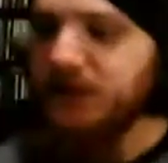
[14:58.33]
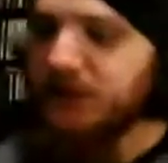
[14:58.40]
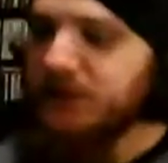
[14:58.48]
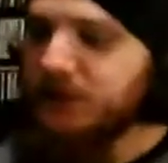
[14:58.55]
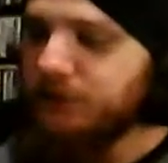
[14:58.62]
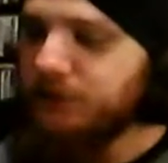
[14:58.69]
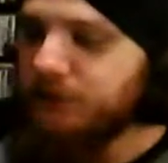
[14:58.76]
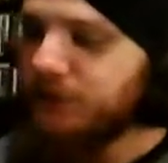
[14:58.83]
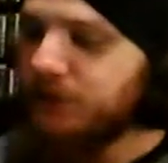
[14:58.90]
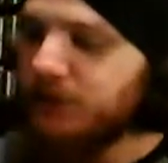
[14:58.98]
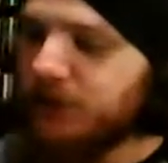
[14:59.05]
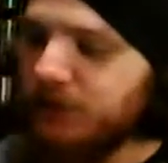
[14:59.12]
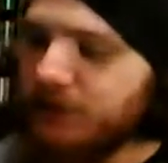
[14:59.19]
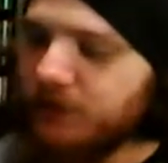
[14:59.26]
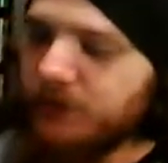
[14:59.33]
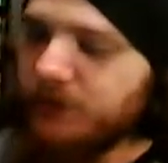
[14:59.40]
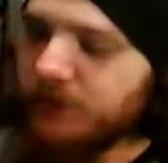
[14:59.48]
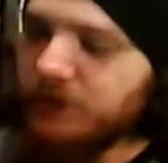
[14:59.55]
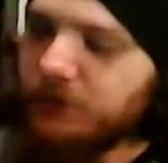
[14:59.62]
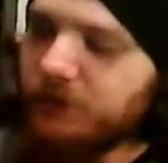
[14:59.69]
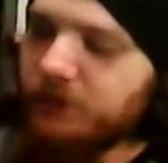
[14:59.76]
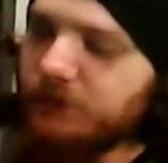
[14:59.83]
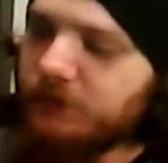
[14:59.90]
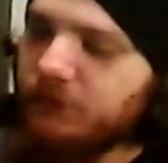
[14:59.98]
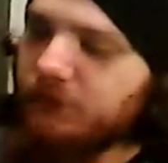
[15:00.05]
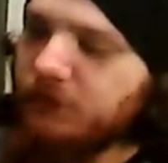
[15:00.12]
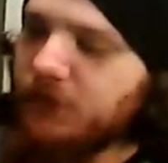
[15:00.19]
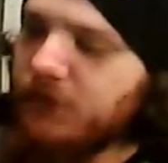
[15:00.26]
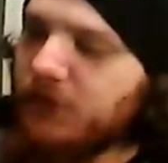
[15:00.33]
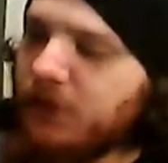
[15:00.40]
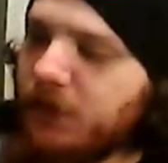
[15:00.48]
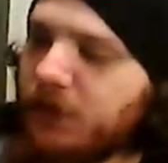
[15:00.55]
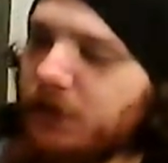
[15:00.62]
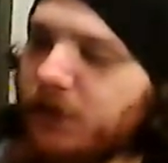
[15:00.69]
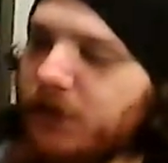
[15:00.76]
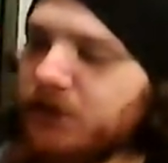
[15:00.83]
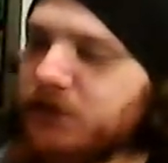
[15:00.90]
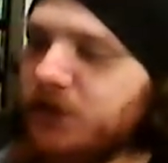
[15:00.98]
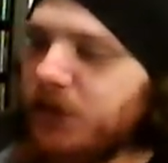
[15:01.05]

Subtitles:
That's going to be weird. Alright, next